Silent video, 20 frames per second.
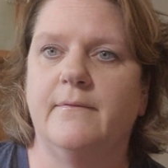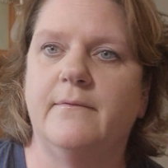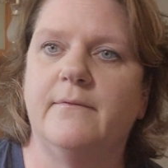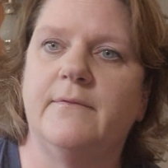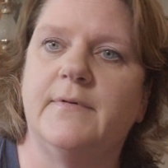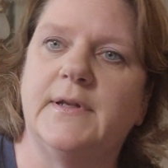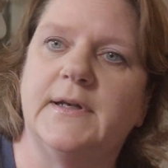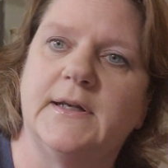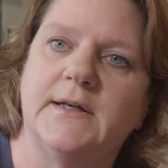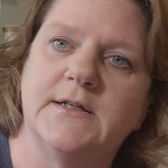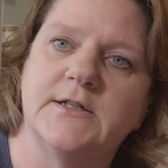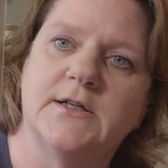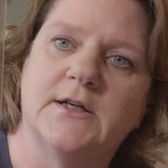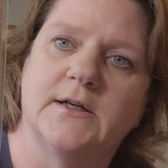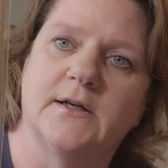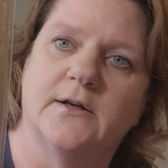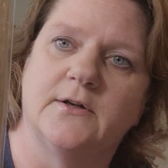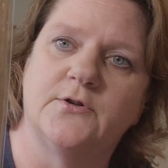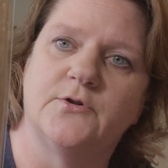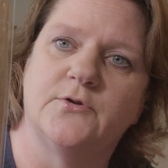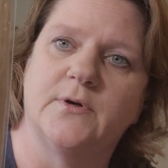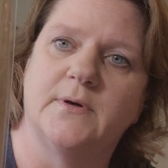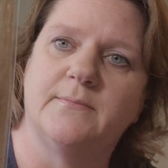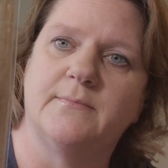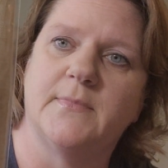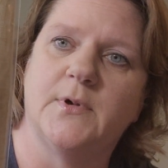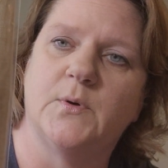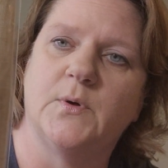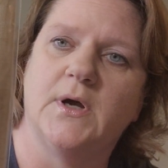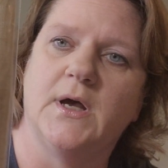vintage country
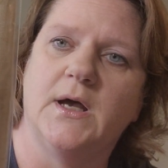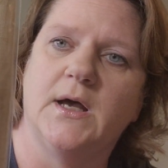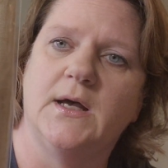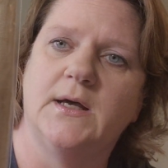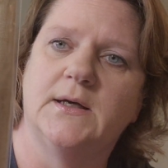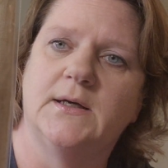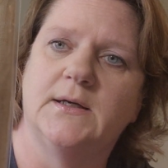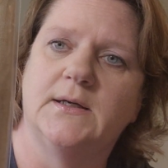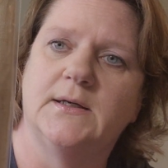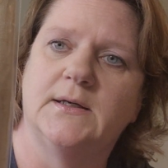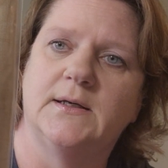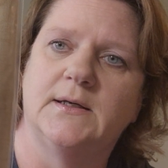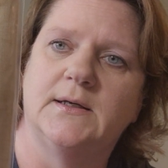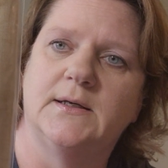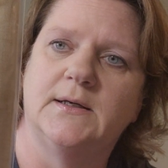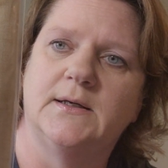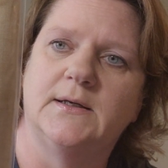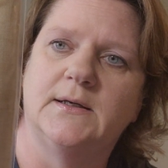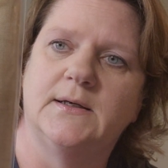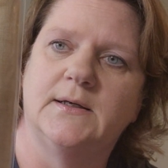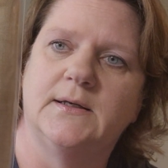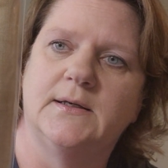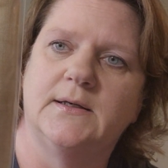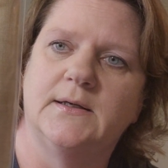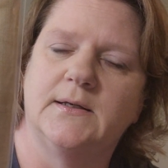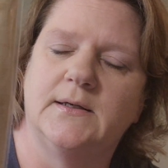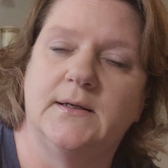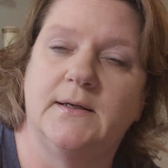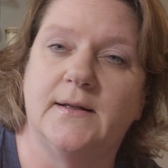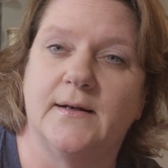mocha.
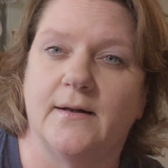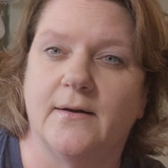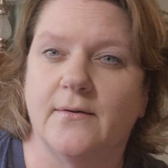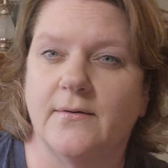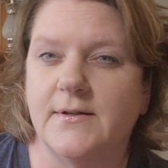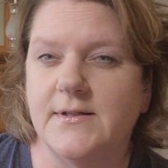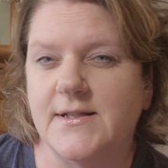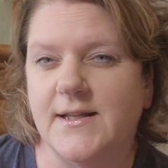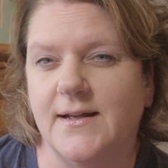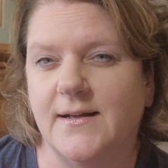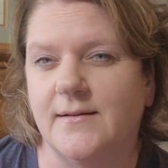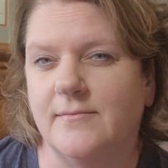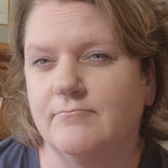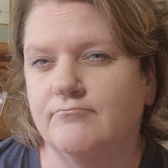You know, it's like